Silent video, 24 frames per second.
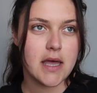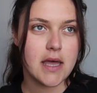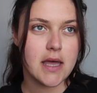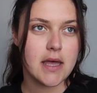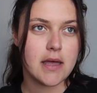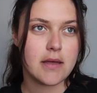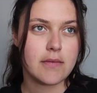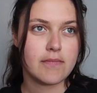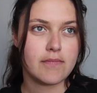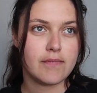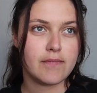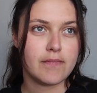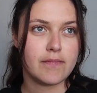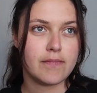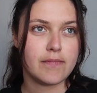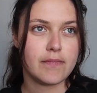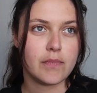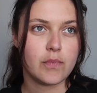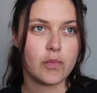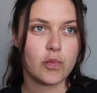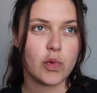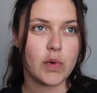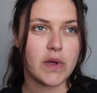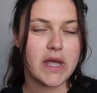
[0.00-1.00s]

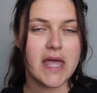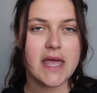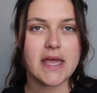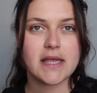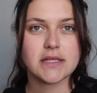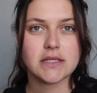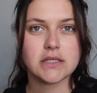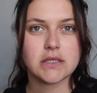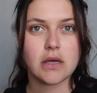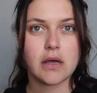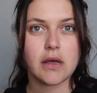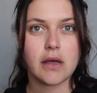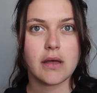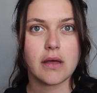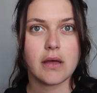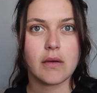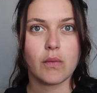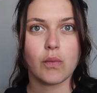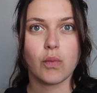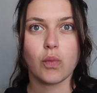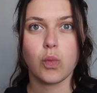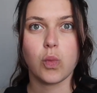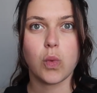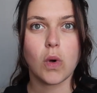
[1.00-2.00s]
Um, we'll get into
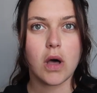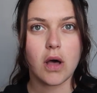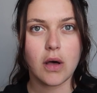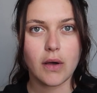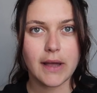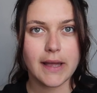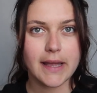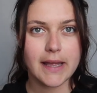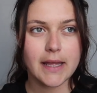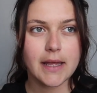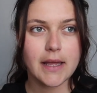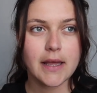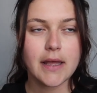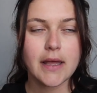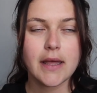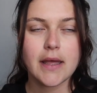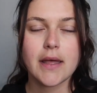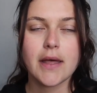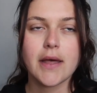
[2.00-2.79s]
why,